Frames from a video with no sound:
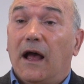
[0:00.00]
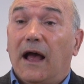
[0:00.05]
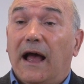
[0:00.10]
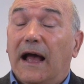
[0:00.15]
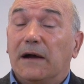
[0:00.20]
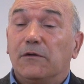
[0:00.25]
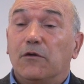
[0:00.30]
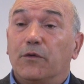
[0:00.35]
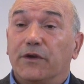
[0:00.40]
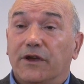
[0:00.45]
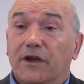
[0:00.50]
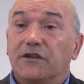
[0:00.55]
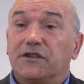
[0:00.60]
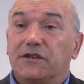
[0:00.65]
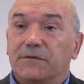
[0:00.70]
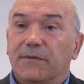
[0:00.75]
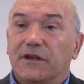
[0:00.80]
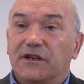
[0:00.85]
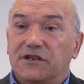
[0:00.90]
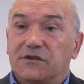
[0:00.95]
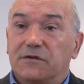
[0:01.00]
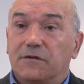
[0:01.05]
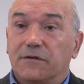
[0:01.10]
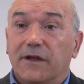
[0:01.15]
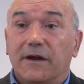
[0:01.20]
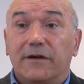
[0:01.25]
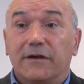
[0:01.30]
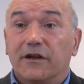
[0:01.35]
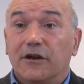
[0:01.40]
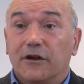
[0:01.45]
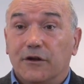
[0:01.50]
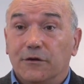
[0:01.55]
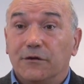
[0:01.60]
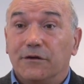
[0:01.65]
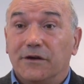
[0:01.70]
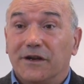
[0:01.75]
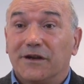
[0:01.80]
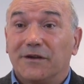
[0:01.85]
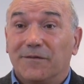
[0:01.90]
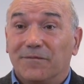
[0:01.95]
how are we going to make sure they're
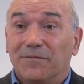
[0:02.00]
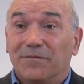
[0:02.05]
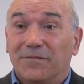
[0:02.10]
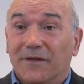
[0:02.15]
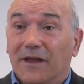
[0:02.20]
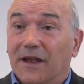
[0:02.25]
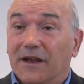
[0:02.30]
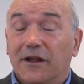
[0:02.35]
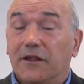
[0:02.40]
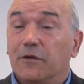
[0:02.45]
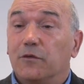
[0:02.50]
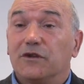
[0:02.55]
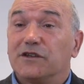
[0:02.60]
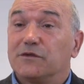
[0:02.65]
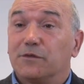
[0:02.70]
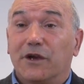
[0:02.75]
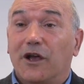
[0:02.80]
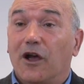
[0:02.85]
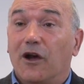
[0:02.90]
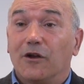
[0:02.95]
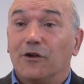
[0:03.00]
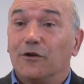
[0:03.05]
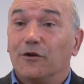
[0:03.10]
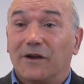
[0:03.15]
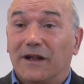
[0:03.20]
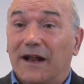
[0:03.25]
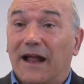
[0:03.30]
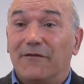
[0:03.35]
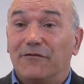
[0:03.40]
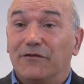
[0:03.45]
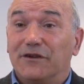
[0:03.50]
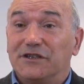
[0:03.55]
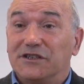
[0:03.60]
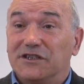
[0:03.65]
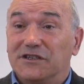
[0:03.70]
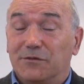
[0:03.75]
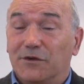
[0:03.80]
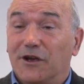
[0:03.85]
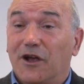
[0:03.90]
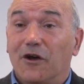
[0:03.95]
included? In other words, we can't look at
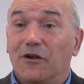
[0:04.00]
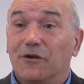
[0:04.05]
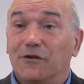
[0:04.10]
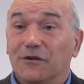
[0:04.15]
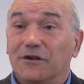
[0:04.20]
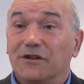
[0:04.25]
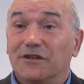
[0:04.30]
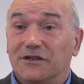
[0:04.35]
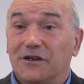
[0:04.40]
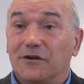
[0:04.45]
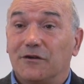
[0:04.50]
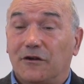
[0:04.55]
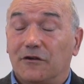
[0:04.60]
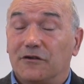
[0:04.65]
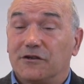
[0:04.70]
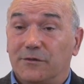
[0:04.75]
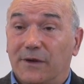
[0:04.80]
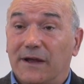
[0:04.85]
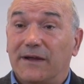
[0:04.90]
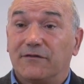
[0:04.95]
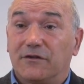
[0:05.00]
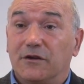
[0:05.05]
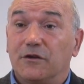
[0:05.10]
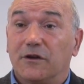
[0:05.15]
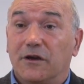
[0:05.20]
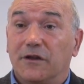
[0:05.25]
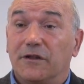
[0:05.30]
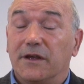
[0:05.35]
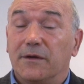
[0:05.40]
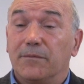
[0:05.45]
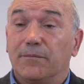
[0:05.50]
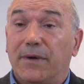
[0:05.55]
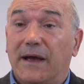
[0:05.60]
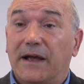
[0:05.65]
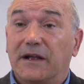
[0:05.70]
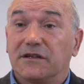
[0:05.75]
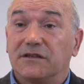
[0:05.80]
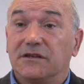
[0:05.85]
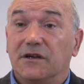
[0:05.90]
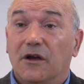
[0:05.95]
averages, we can't look at totals, we have to look at the
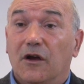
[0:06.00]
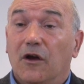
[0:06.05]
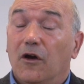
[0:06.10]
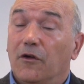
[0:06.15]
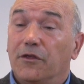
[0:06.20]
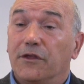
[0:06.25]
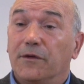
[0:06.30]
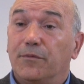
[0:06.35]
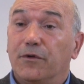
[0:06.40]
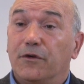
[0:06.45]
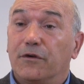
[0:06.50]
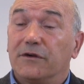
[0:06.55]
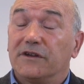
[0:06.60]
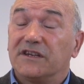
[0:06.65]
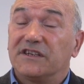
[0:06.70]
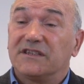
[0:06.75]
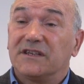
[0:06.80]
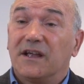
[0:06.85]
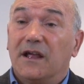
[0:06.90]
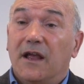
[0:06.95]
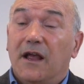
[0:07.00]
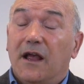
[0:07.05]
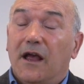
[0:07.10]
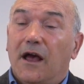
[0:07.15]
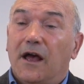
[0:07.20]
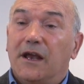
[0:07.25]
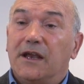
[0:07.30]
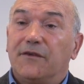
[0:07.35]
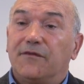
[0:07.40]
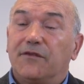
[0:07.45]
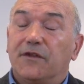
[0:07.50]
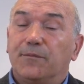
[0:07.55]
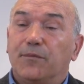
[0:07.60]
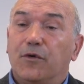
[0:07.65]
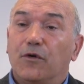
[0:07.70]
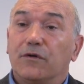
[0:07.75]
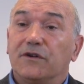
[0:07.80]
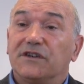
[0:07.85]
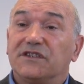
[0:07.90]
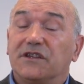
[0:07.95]
impact on the poorest. And if the
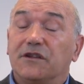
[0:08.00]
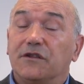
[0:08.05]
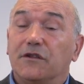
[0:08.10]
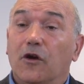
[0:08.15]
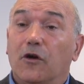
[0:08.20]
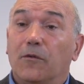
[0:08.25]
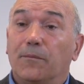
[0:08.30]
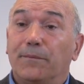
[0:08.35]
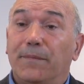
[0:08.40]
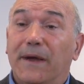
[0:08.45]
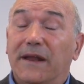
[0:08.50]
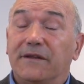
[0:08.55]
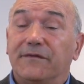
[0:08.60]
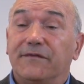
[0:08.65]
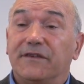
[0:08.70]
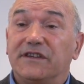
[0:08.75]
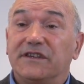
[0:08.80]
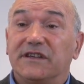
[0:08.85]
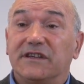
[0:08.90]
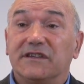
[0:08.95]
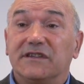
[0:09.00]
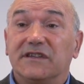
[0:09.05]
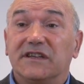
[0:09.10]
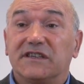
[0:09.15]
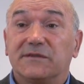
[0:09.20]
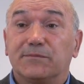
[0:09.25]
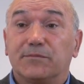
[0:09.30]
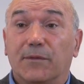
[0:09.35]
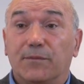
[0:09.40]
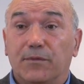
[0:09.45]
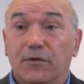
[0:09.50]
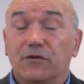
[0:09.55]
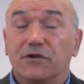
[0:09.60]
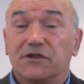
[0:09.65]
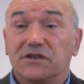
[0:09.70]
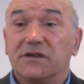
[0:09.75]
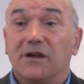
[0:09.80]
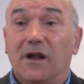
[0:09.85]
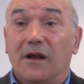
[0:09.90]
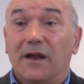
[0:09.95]
poorest are not benefiting
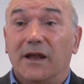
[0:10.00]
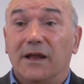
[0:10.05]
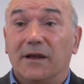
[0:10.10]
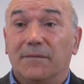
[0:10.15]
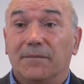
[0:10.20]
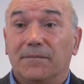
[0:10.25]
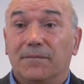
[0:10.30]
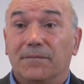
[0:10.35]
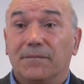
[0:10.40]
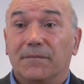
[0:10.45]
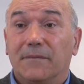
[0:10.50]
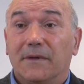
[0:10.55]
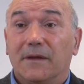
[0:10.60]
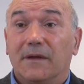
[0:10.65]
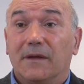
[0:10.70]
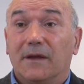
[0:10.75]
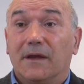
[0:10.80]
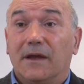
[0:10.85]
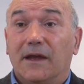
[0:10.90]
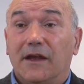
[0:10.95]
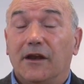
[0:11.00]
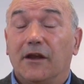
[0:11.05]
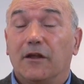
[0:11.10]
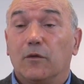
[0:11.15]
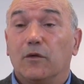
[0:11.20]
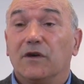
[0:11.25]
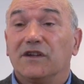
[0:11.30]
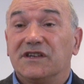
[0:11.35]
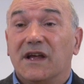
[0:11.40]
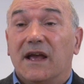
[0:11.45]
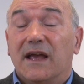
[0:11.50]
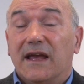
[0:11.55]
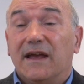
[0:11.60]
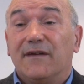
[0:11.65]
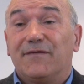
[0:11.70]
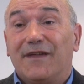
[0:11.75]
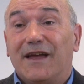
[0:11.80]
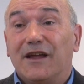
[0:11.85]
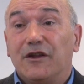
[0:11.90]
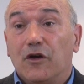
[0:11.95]
disproportionately, in other words,
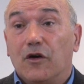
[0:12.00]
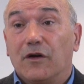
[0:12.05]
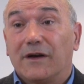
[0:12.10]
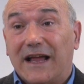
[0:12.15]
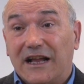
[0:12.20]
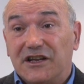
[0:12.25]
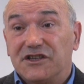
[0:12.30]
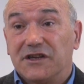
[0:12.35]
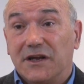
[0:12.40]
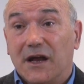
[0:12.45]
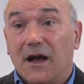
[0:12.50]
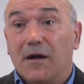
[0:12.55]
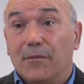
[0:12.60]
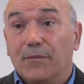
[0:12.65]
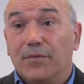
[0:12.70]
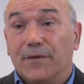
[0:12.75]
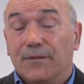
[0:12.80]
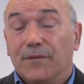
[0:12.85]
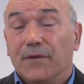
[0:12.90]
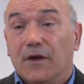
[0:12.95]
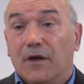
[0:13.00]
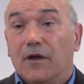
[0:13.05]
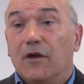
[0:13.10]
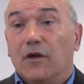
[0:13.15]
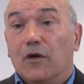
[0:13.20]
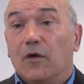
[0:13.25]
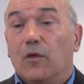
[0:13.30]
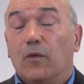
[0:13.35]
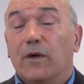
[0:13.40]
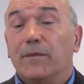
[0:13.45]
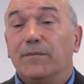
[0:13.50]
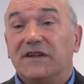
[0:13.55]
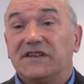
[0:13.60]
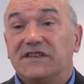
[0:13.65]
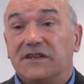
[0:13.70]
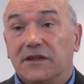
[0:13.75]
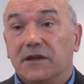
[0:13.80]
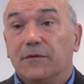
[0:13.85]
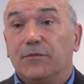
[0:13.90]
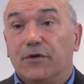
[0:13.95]
if they're not catching up, we're
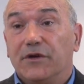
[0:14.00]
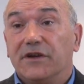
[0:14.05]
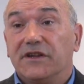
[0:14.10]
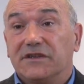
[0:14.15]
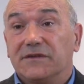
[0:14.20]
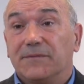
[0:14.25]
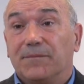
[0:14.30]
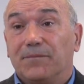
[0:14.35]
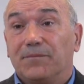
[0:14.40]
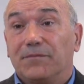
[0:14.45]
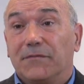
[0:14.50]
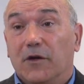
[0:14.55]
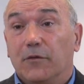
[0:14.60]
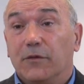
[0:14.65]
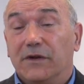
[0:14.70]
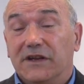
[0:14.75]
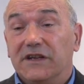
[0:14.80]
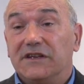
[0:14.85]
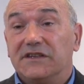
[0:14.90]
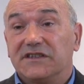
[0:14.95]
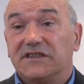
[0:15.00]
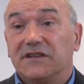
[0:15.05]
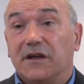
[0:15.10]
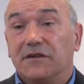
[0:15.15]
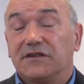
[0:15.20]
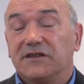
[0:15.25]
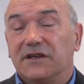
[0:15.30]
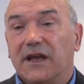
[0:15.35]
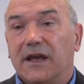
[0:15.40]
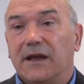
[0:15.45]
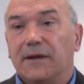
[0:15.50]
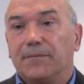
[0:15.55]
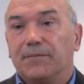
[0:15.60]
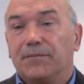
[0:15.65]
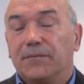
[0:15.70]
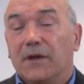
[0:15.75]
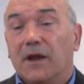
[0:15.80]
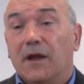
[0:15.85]
missing the point and we need to start again.